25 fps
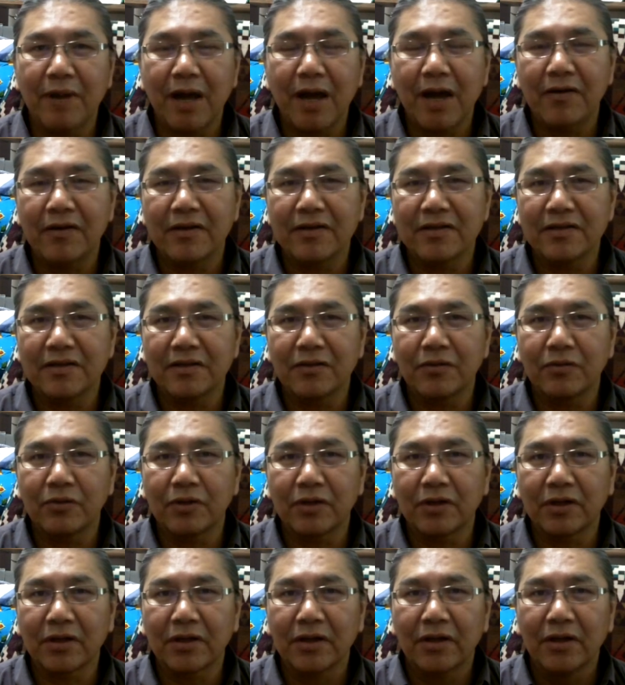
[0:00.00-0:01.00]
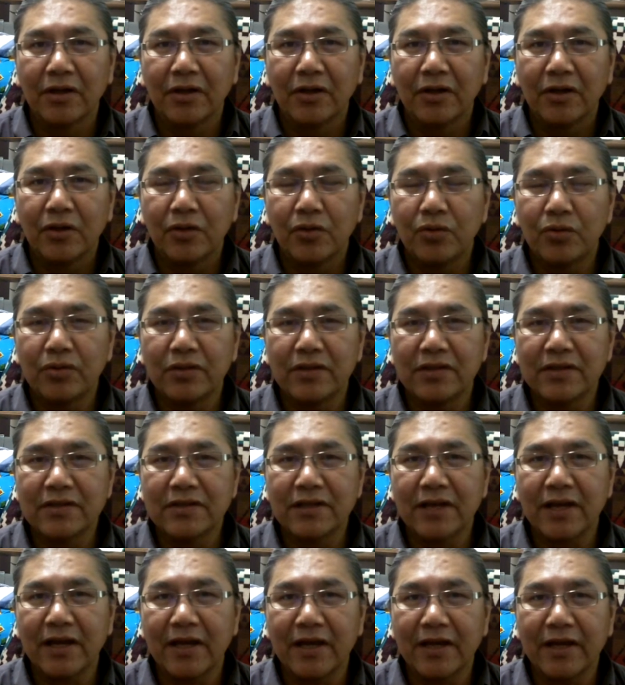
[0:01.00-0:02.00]
how does it work, who
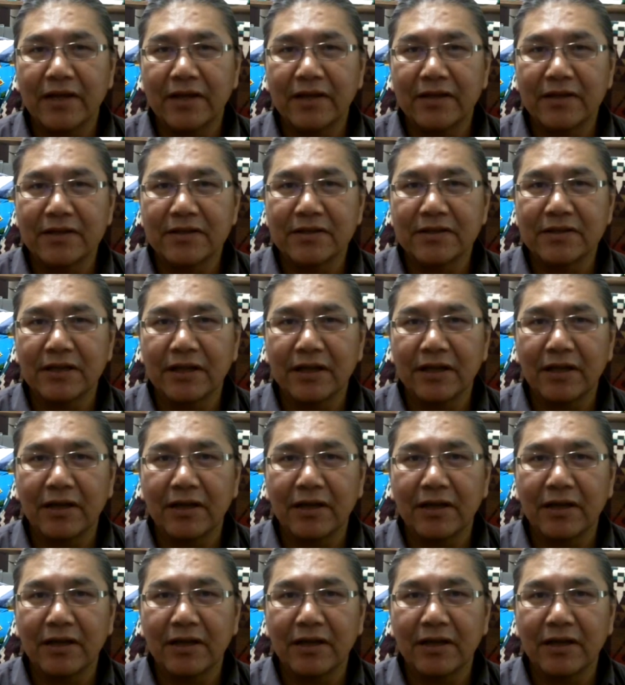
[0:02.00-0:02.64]
decides,